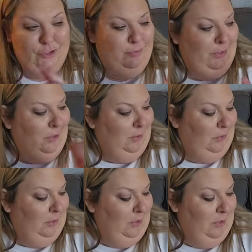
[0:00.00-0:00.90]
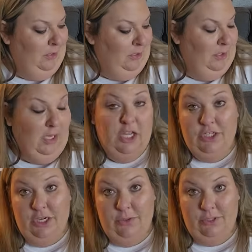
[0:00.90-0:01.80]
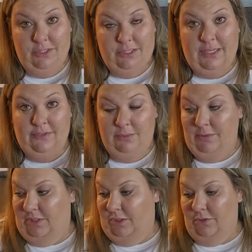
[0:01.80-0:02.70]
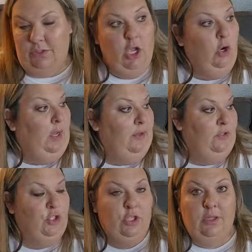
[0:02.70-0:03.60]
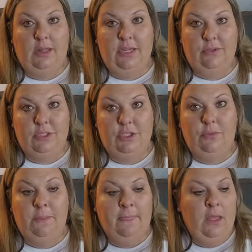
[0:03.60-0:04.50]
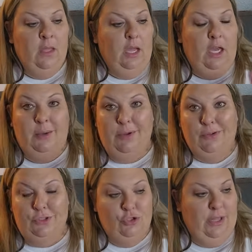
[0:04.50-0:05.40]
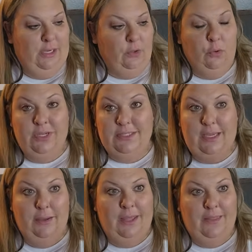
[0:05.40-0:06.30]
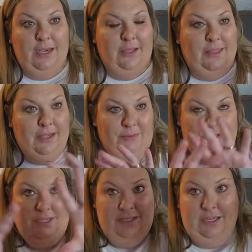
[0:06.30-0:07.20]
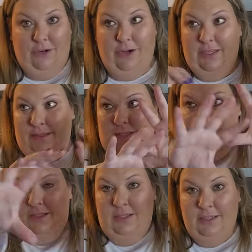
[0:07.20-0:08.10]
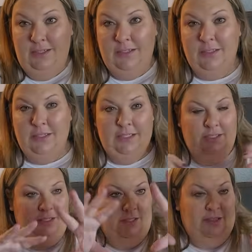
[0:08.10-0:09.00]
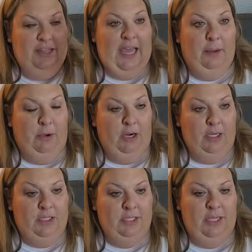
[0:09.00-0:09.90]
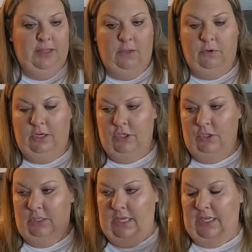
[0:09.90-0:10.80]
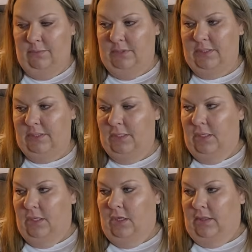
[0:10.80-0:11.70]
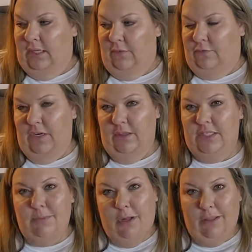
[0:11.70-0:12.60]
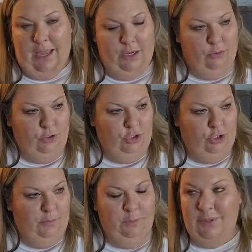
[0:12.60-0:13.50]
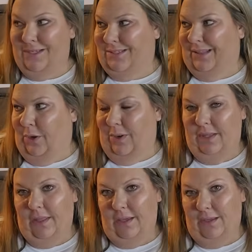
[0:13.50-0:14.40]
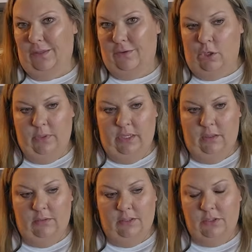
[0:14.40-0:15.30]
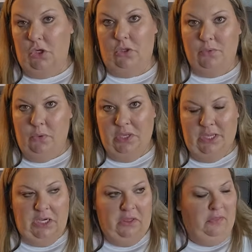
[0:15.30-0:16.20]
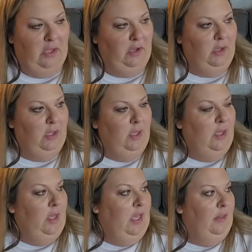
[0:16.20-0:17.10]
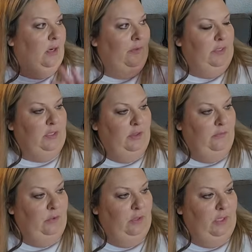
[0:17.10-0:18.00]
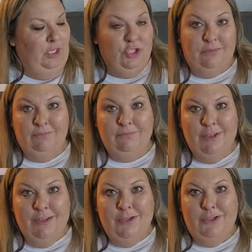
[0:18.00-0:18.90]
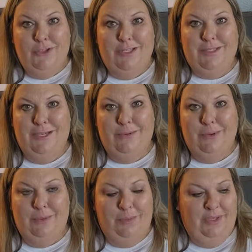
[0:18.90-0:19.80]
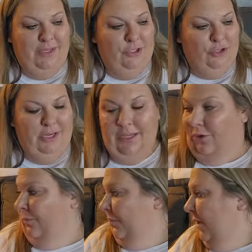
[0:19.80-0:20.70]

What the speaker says: Just put it all in a tote, because I have some empty totes. Oh, I have to show you the clowns too. I'll do that in a quick second. And then I think I'm just going to decorate that part, and then we're going to do the games like in front of the small couch, because in that way like throwing skulls won't hit anything. And then obviously the food in the kitchen. So that's kind of what my plan is right now.